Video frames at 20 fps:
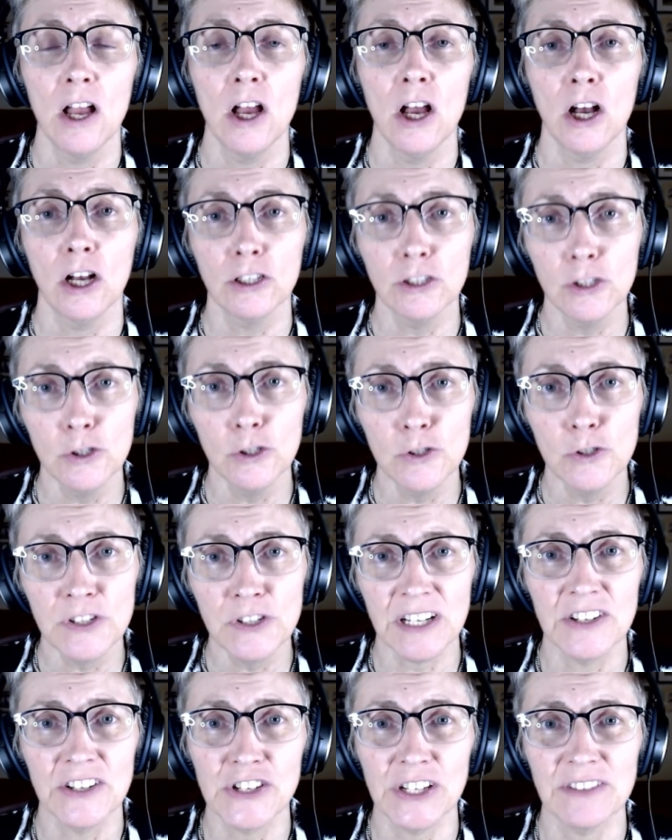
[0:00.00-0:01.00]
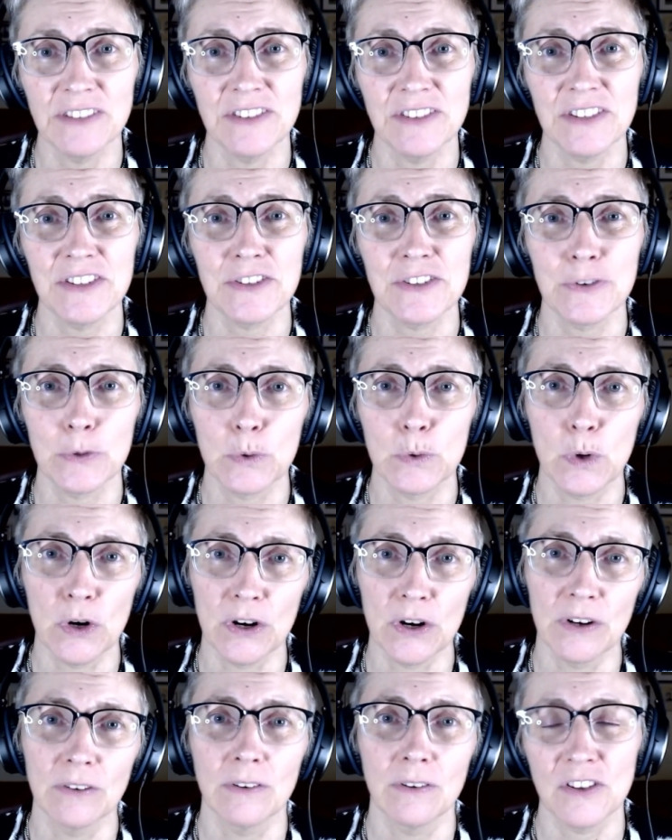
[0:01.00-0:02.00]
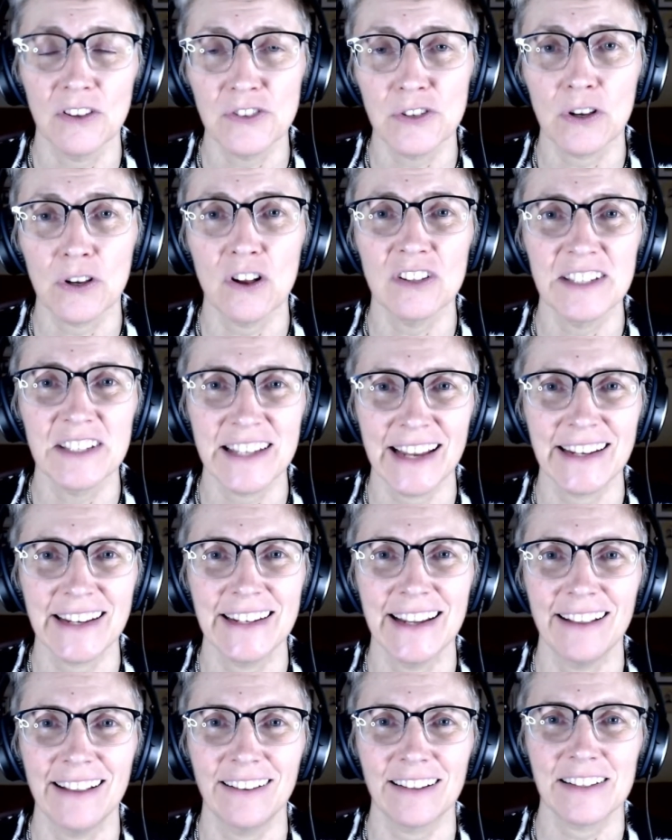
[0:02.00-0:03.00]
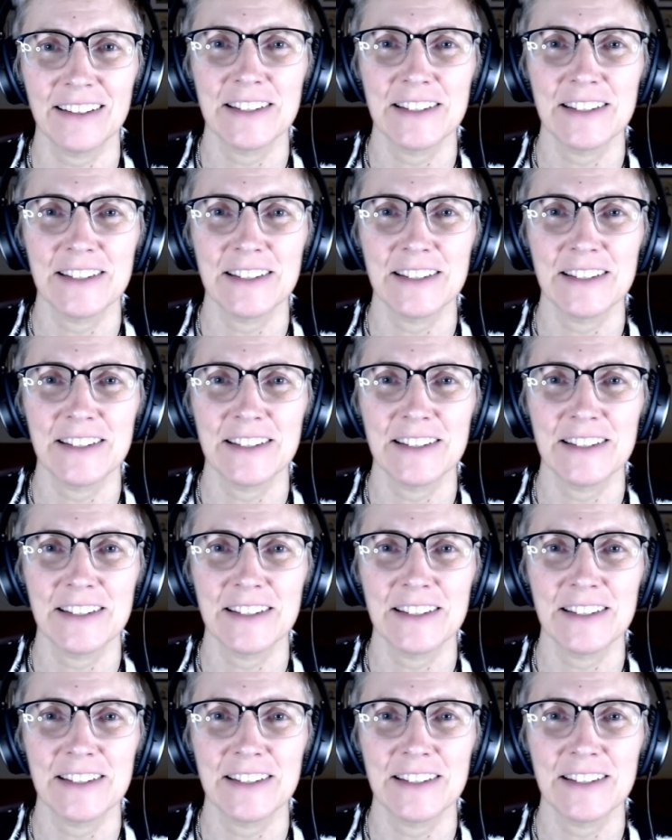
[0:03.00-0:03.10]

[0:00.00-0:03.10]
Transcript: hallucinogens, or also called psychedelics.